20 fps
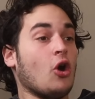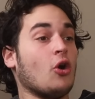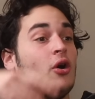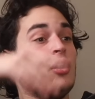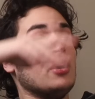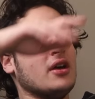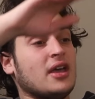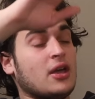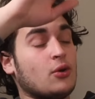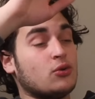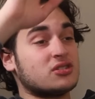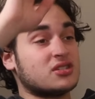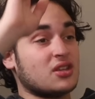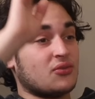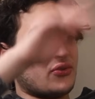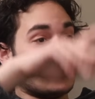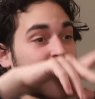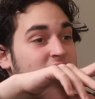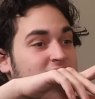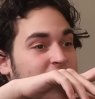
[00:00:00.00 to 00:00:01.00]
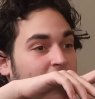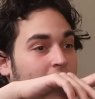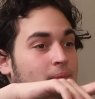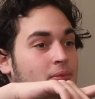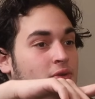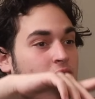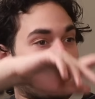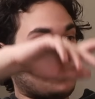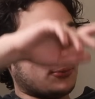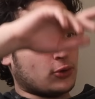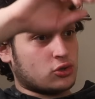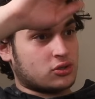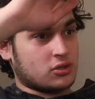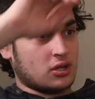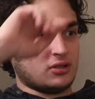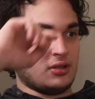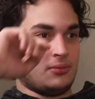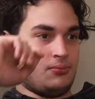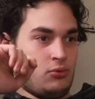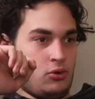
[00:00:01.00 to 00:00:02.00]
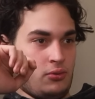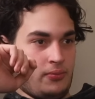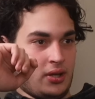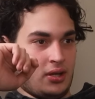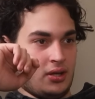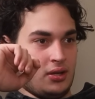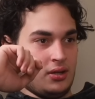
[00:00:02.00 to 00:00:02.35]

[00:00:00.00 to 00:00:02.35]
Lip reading: Oh, it was the first time crypto started booming.